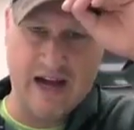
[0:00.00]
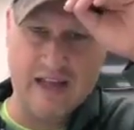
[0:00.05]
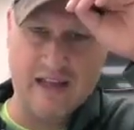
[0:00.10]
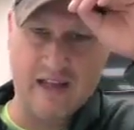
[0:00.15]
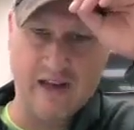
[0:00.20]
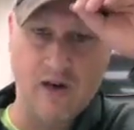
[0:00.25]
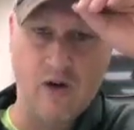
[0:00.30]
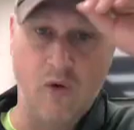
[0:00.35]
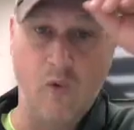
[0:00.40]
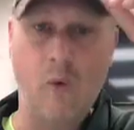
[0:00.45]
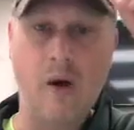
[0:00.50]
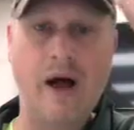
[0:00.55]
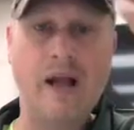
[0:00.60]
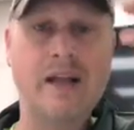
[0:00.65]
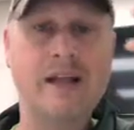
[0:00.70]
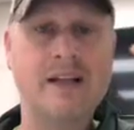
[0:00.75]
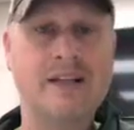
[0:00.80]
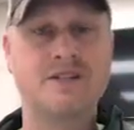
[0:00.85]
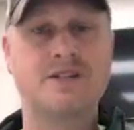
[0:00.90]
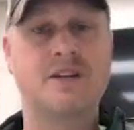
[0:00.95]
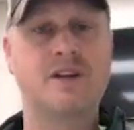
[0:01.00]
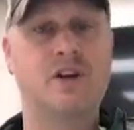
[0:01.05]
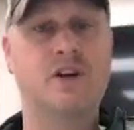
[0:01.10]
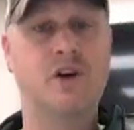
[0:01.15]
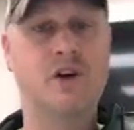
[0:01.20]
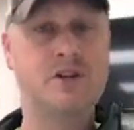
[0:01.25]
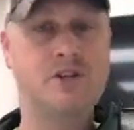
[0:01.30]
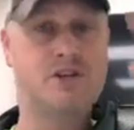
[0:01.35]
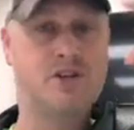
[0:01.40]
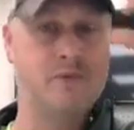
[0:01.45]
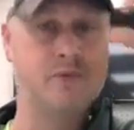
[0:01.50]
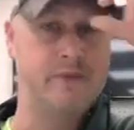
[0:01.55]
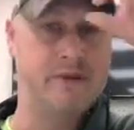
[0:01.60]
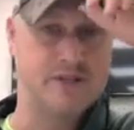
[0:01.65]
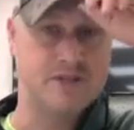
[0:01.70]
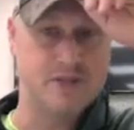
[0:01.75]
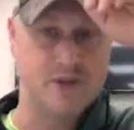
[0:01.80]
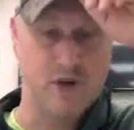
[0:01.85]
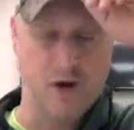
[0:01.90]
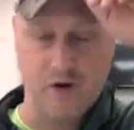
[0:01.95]
you know what, it's good to be
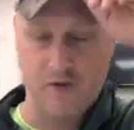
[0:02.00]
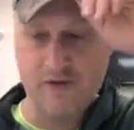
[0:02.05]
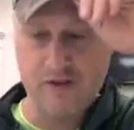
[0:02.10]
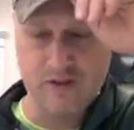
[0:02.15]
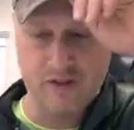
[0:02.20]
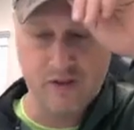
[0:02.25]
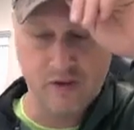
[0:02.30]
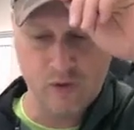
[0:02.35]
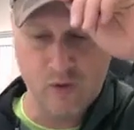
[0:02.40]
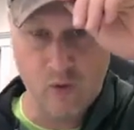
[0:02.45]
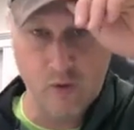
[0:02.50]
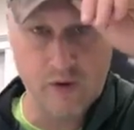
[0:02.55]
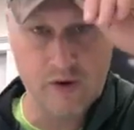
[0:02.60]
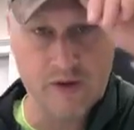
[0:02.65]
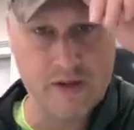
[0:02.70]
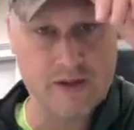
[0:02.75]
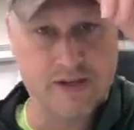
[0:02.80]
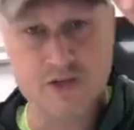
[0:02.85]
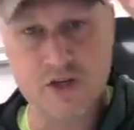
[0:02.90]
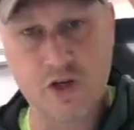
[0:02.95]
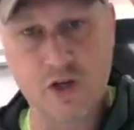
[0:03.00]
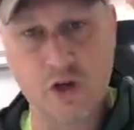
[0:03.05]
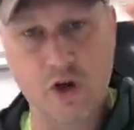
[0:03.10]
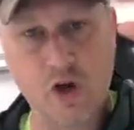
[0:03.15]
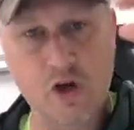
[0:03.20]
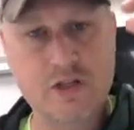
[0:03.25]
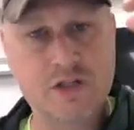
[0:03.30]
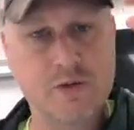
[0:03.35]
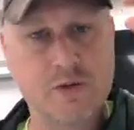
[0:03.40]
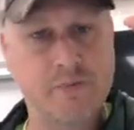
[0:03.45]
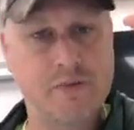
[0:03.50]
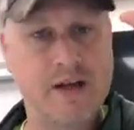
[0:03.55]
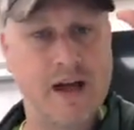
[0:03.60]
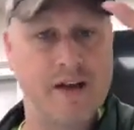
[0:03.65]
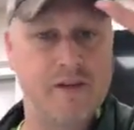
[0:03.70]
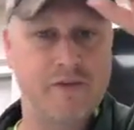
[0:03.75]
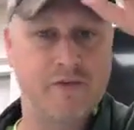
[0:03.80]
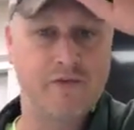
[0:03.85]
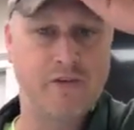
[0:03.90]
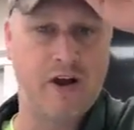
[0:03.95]
serving the Lord, it's good to be on
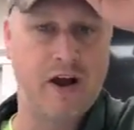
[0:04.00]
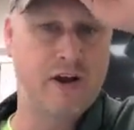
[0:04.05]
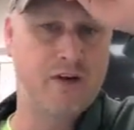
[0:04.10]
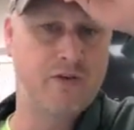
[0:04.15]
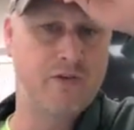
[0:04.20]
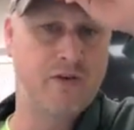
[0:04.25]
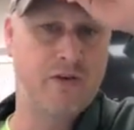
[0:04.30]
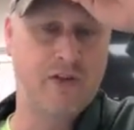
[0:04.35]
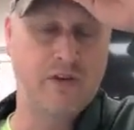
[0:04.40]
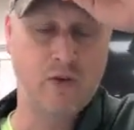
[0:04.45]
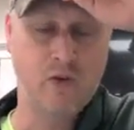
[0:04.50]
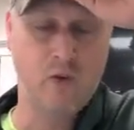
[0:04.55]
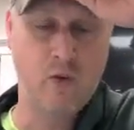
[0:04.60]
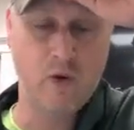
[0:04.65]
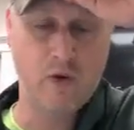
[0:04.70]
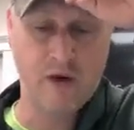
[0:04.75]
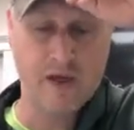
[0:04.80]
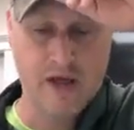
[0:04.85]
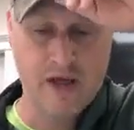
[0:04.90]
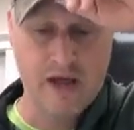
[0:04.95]
fire for the Lord,